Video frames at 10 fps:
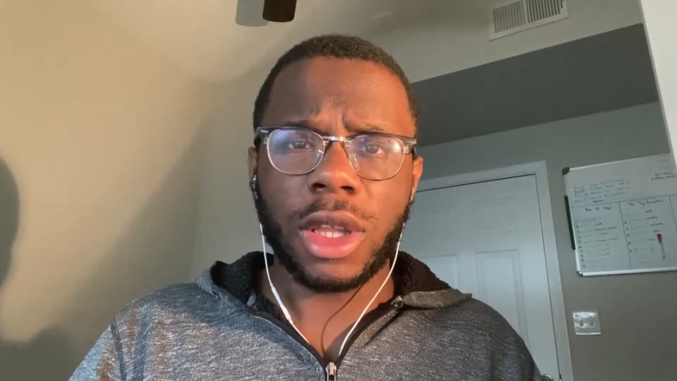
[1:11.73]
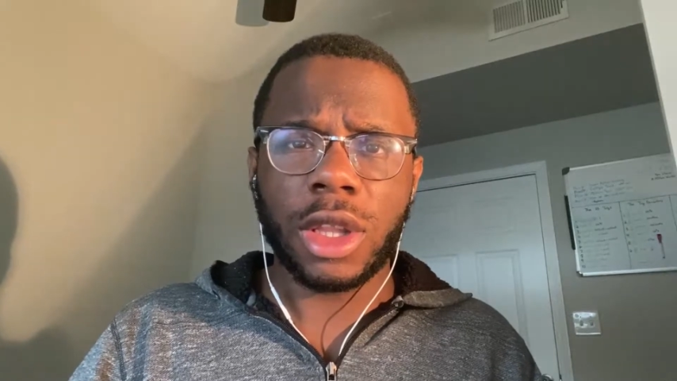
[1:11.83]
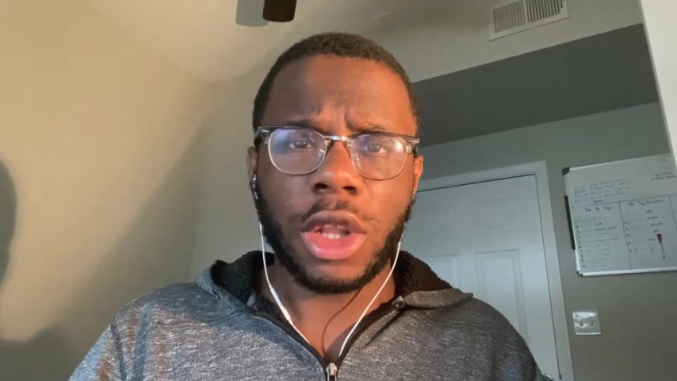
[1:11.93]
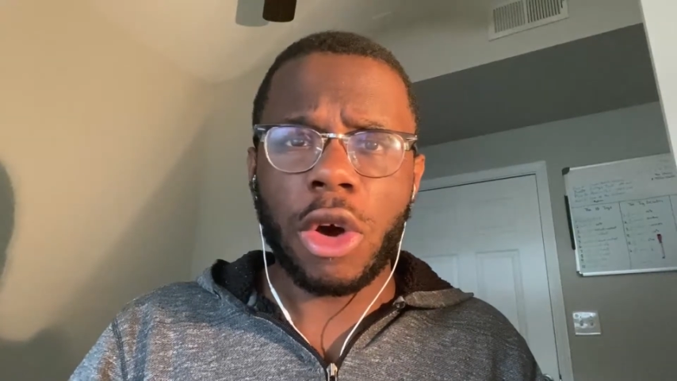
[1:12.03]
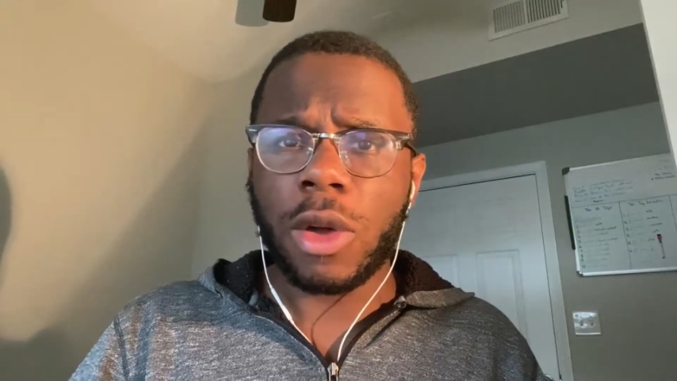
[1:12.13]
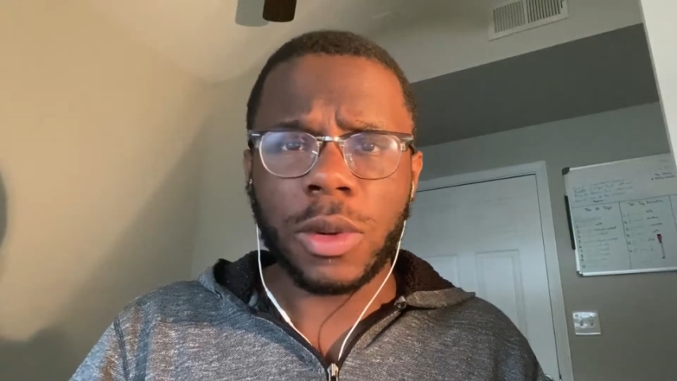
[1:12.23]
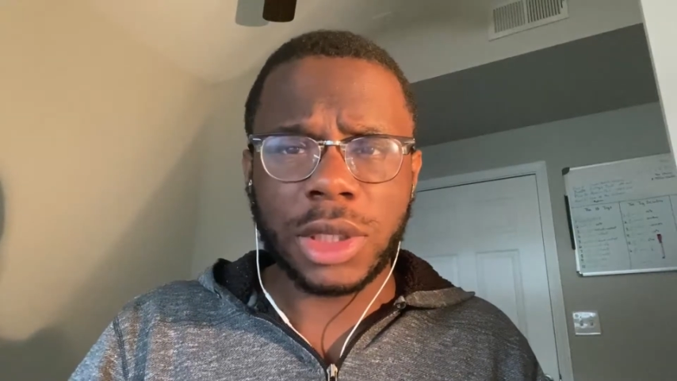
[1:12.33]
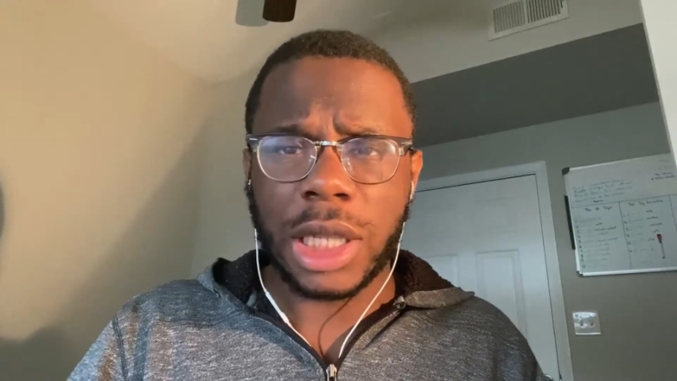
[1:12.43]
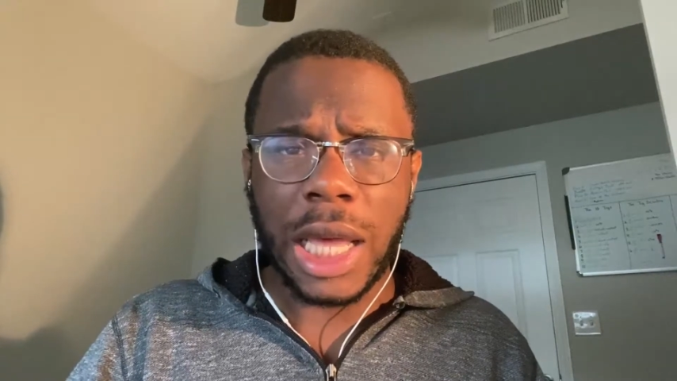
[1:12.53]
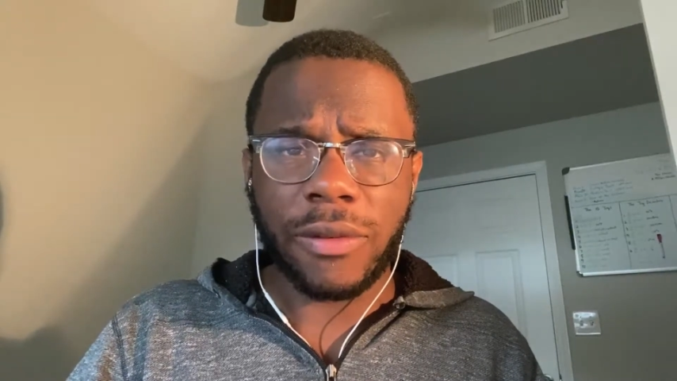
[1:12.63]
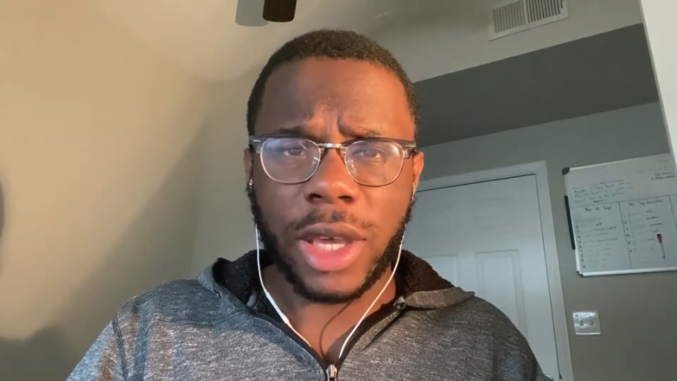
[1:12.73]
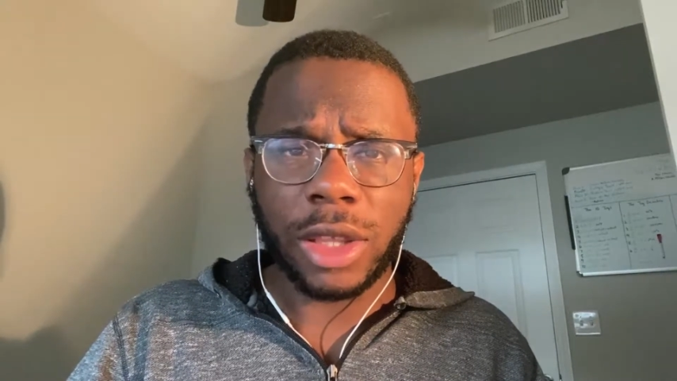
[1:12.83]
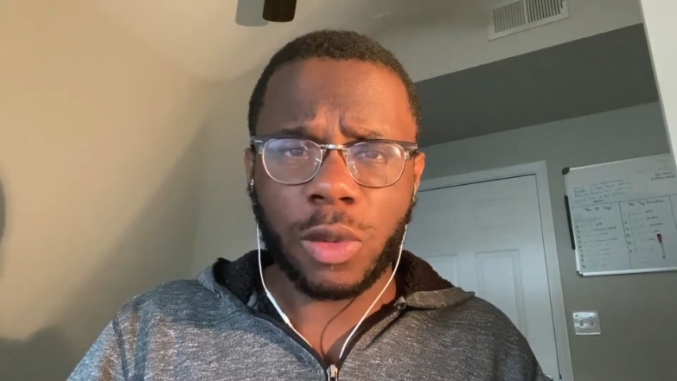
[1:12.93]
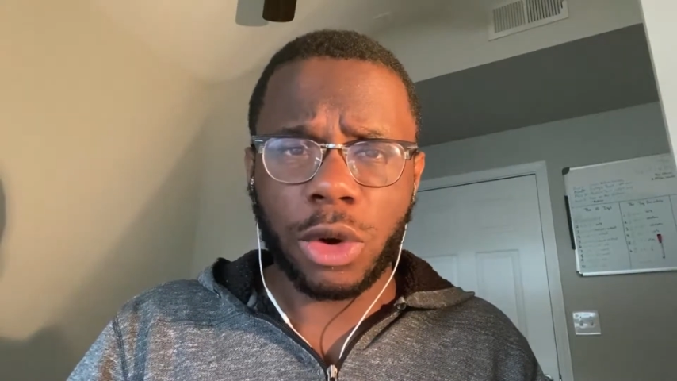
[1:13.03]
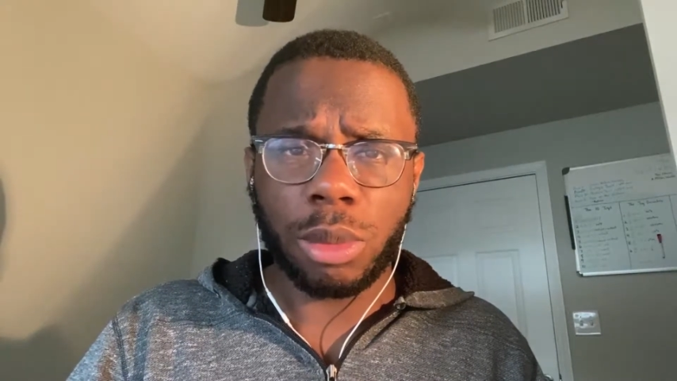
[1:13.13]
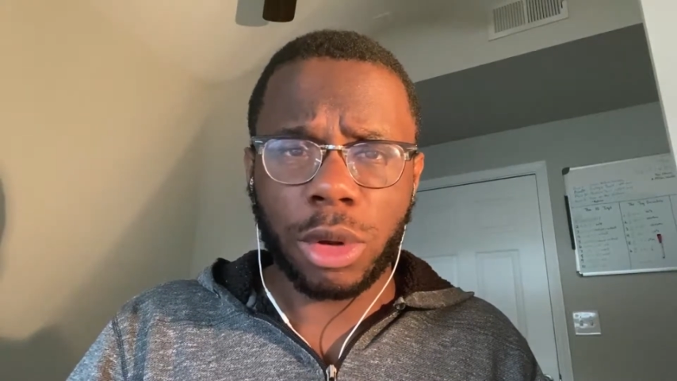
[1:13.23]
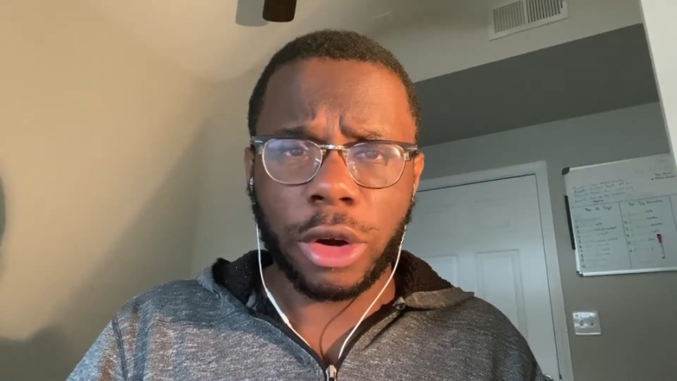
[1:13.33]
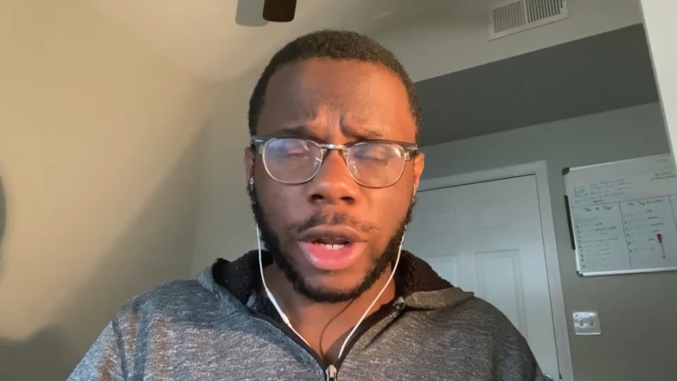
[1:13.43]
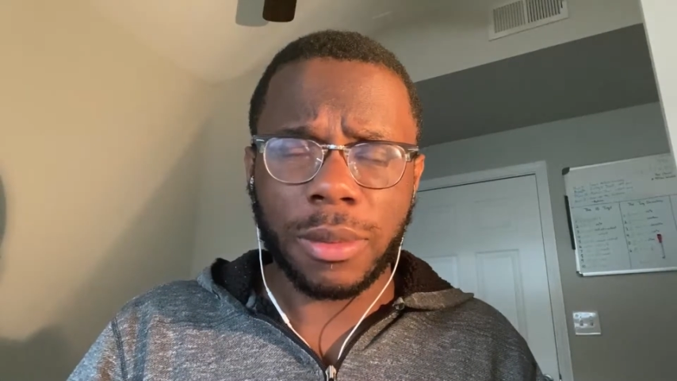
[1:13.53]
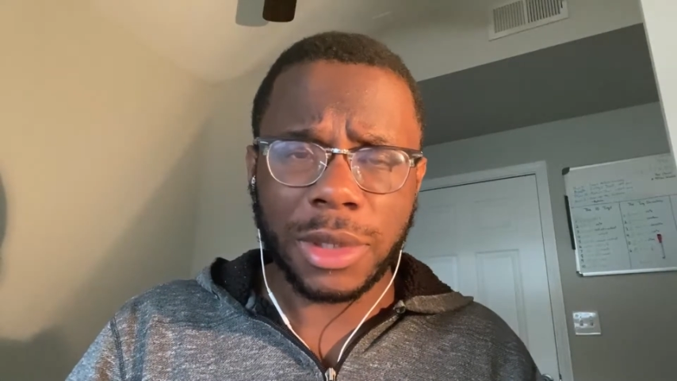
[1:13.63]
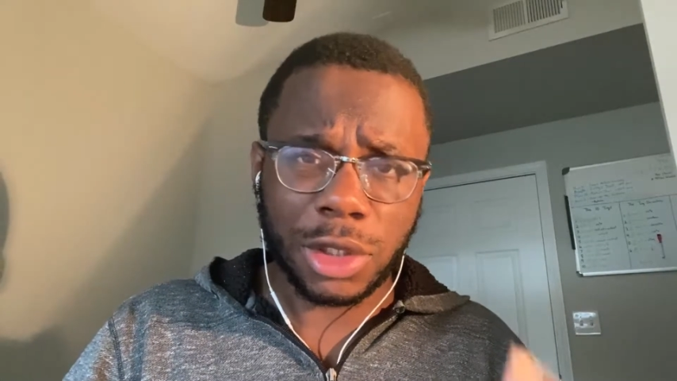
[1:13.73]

No one wants to navigate the world blurry. It's